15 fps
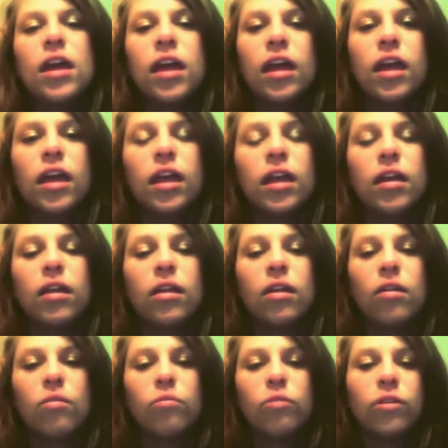
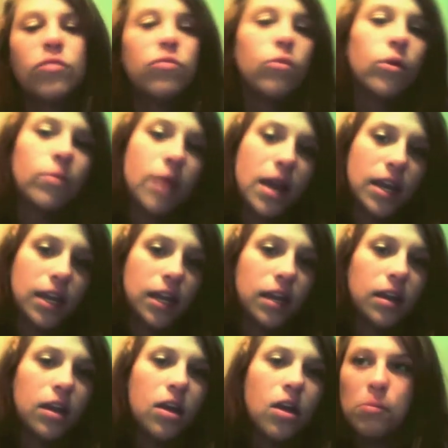in
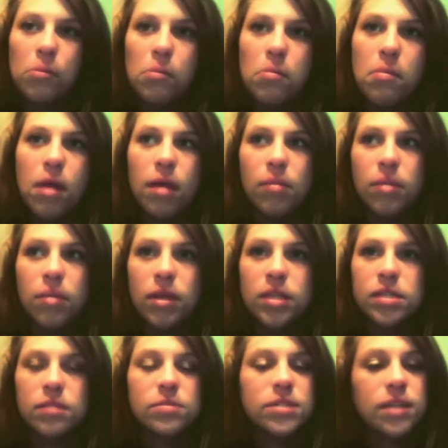reformatting maybe
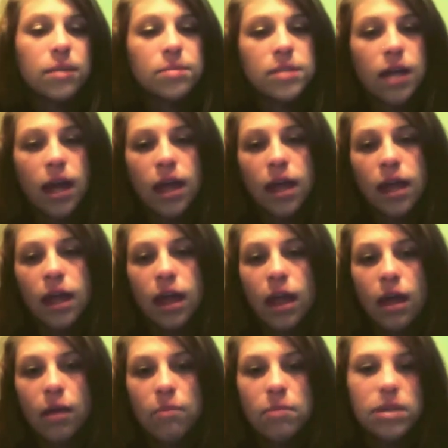some steps I
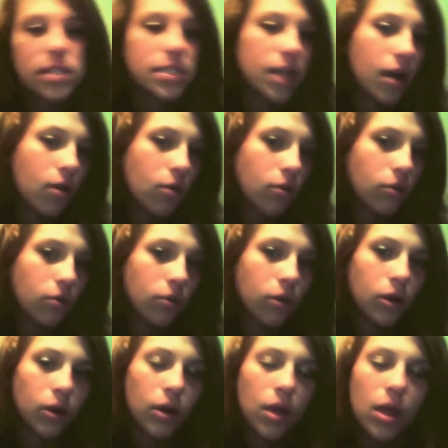missed out
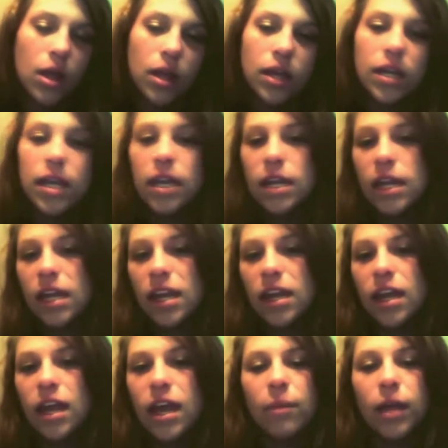or needed,
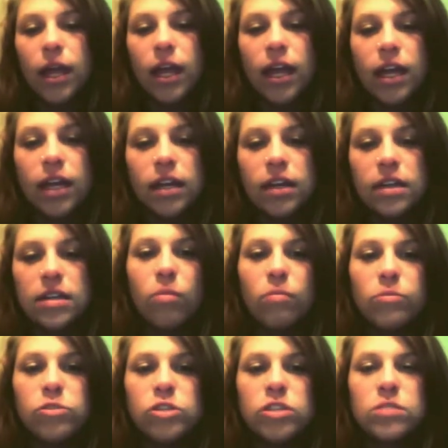and
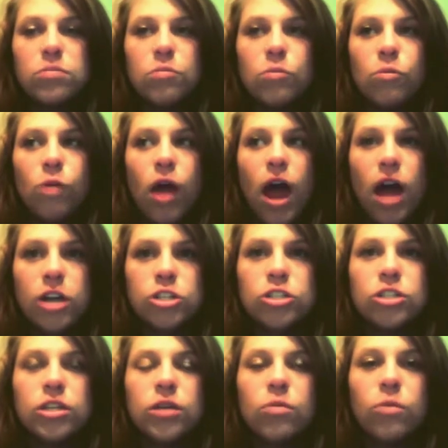just
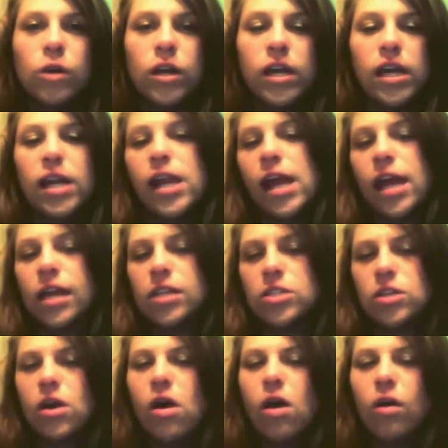actually working
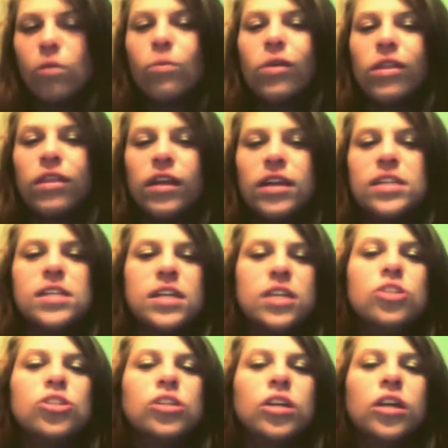hands-on with a
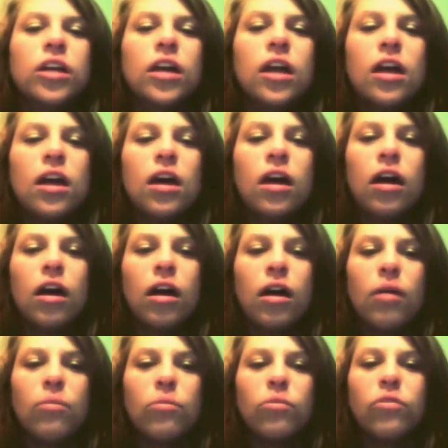teacher
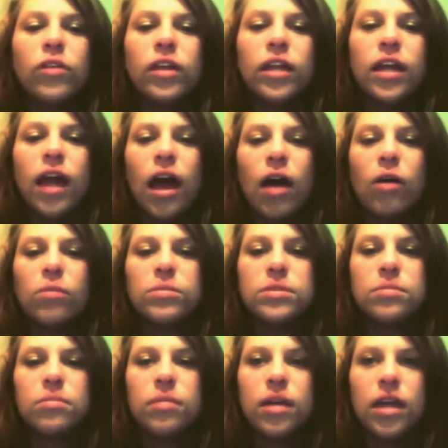really
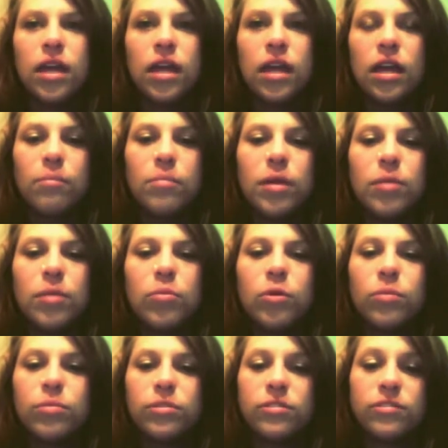helped me be
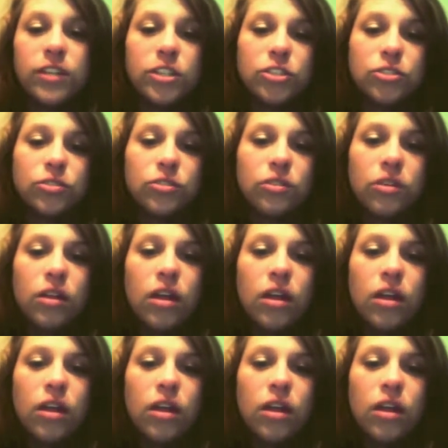more professional